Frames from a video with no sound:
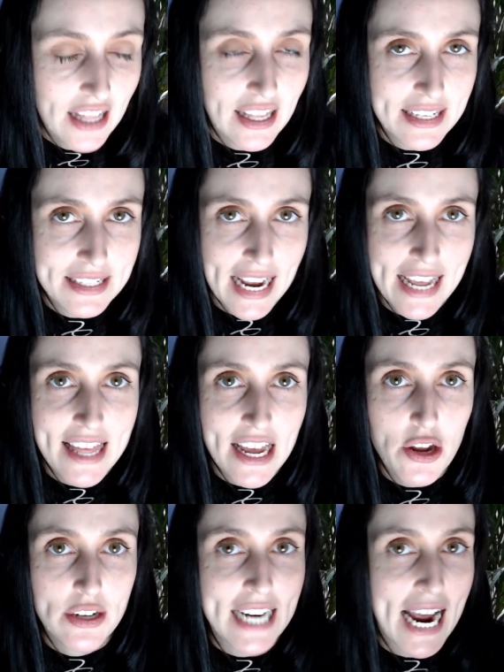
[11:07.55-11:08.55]
let's say
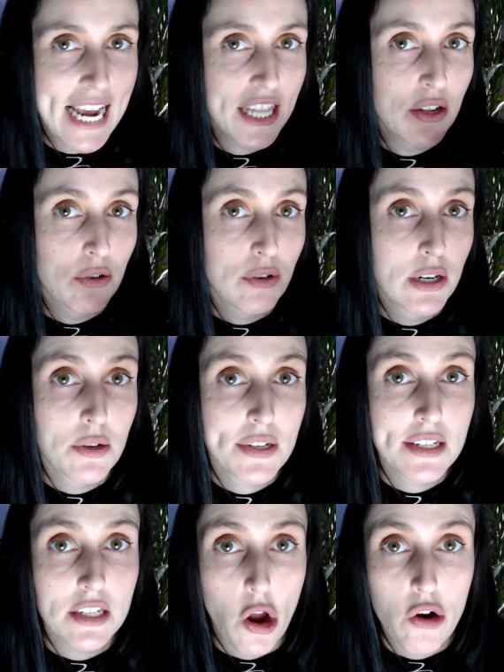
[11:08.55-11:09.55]
that you're taking the real
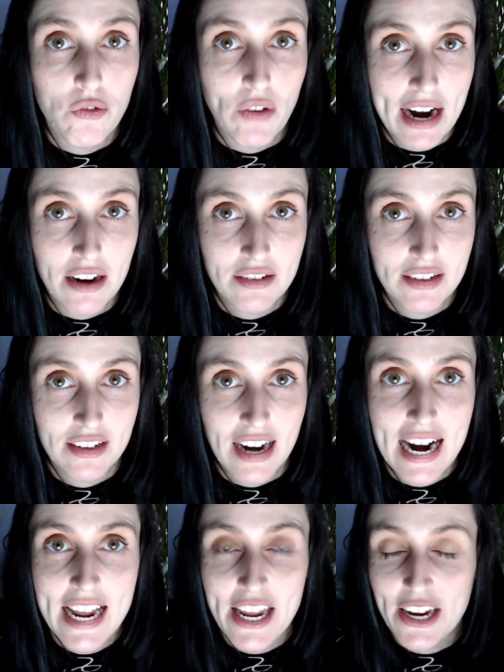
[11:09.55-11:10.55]
slow route all
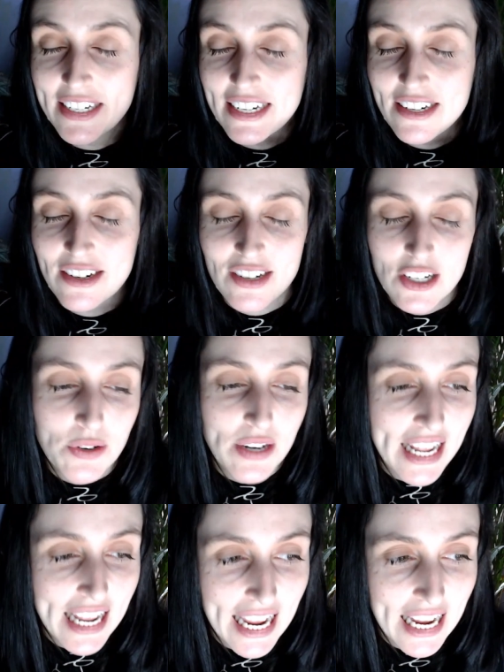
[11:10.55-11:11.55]
right you did not do
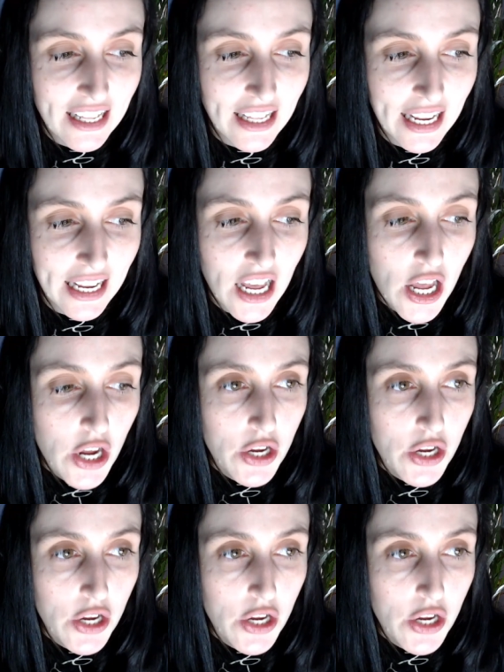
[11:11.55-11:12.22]
any healing